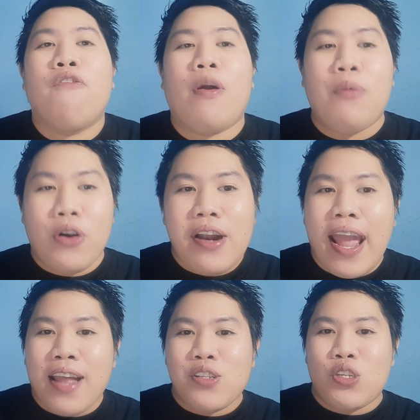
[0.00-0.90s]
from her
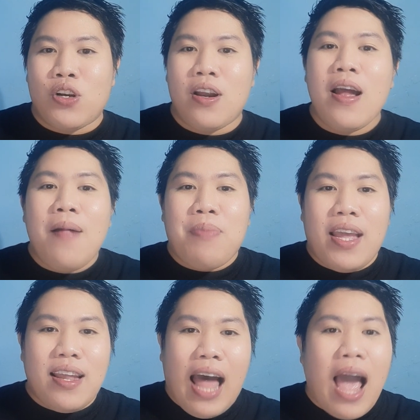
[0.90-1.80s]
answer,
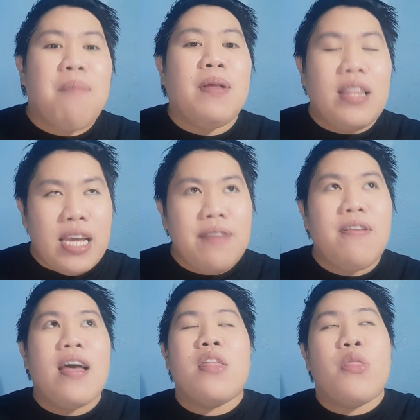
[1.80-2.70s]
and I believe